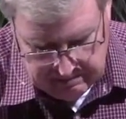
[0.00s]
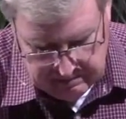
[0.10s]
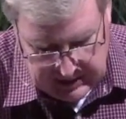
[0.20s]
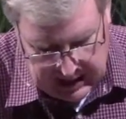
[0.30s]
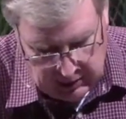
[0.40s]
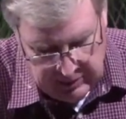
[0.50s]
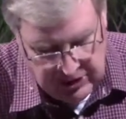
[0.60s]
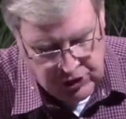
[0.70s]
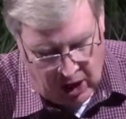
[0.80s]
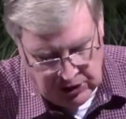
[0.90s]
Caleb and
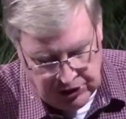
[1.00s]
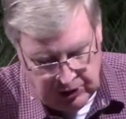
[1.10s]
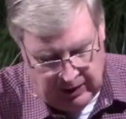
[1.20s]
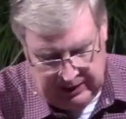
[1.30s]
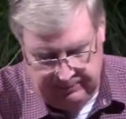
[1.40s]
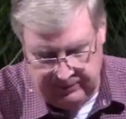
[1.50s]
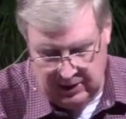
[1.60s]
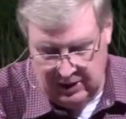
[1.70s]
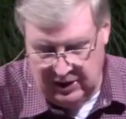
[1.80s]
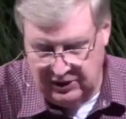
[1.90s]
Joshua
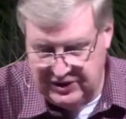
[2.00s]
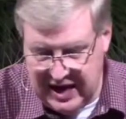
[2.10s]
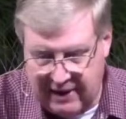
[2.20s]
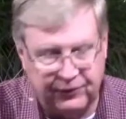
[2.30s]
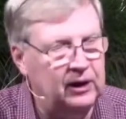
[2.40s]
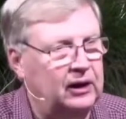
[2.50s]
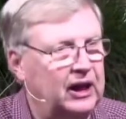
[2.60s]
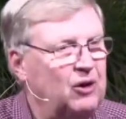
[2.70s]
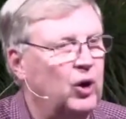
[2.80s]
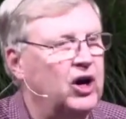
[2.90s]
definitely
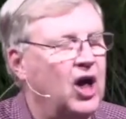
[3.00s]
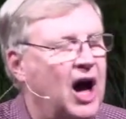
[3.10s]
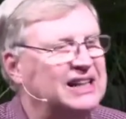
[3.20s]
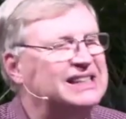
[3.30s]
were not